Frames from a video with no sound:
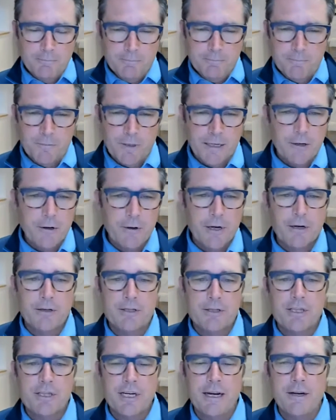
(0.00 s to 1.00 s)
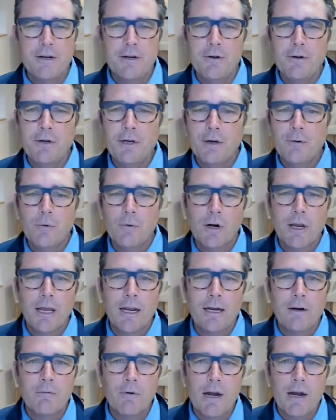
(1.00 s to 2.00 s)
know here in Chattanooga, we're
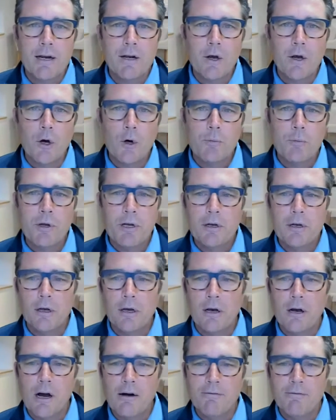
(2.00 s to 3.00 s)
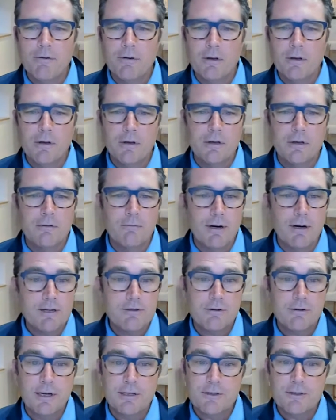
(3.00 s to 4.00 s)
getting ready to open.
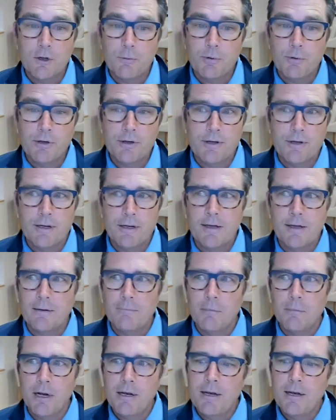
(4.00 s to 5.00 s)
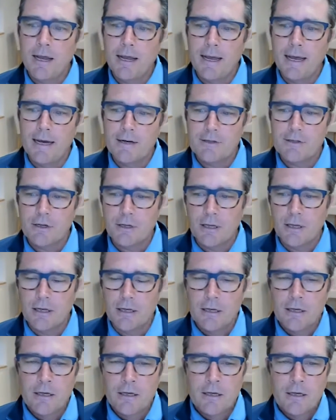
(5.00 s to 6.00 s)
Restaurants opened Monday, actually.
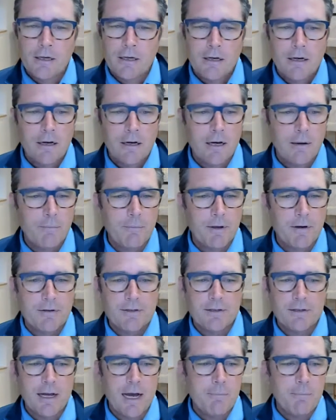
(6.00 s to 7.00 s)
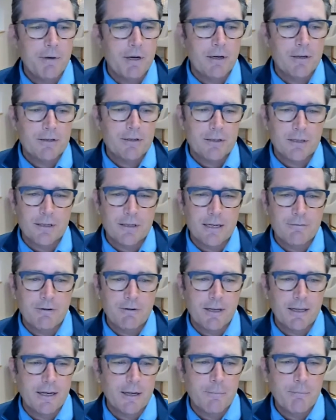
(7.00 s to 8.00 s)
There's not been a
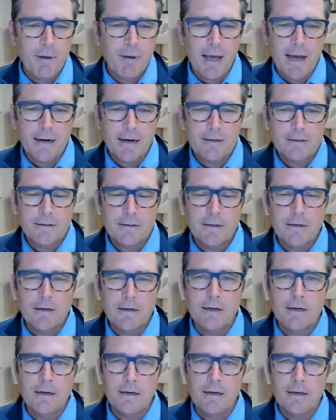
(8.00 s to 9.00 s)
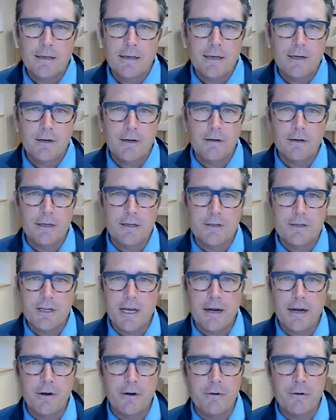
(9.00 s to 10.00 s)
significant impact here in
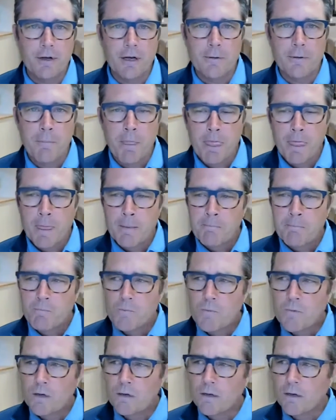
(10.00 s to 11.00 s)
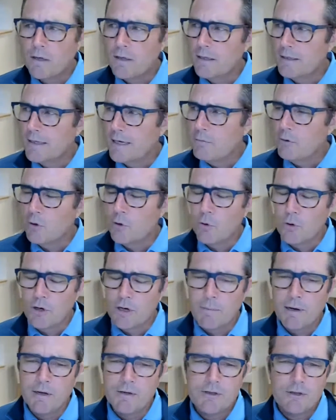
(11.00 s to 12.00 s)
Chattanooga. I think they have recorded
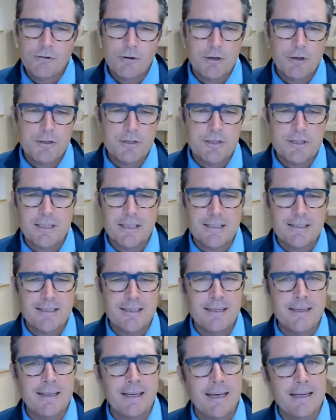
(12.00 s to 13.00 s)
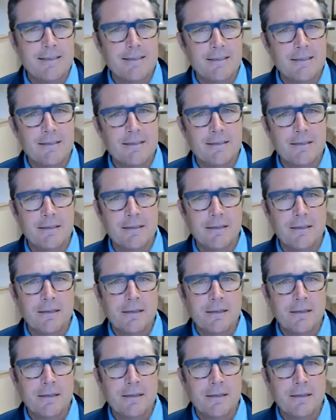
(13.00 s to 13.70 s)
about 216 cases and